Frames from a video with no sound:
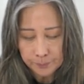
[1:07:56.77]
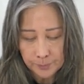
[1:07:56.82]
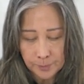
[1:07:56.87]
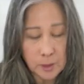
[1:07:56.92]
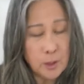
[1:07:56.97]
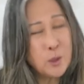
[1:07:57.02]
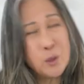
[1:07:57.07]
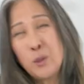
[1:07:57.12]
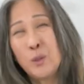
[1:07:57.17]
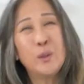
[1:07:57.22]

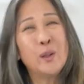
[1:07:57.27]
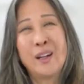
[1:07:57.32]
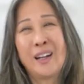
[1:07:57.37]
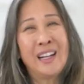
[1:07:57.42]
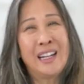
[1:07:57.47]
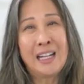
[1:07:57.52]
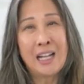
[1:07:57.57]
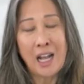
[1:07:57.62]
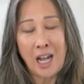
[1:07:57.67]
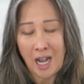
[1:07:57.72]
who,
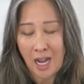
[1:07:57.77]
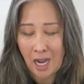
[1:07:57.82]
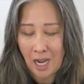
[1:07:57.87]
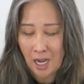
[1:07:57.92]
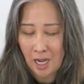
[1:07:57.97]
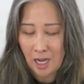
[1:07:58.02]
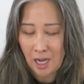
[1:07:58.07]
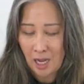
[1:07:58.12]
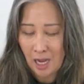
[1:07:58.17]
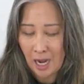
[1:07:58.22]

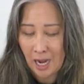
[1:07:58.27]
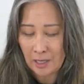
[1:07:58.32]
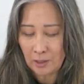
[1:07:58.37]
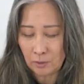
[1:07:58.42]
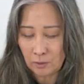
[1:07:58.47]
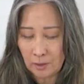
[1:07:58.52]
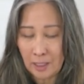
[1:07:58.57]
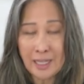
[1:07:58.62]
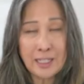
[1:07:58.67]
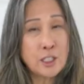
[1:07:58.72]
I
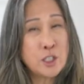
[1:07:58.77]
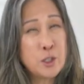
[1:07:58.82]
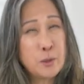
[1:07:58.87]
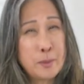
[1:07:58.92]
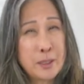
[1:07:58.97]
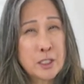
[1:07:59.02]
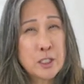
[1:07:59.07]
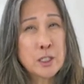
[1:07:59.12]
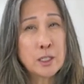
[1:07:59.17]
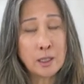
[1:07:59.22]
don't like too
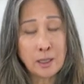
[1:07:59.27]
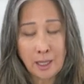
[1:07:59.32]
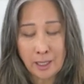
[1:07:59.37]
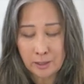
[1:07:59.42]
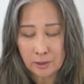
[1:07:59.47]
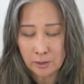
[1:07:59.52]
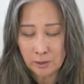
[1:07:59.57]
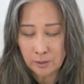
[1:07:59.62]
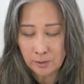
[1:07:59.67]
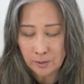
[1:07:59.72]
much
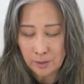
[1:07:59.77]
clutter.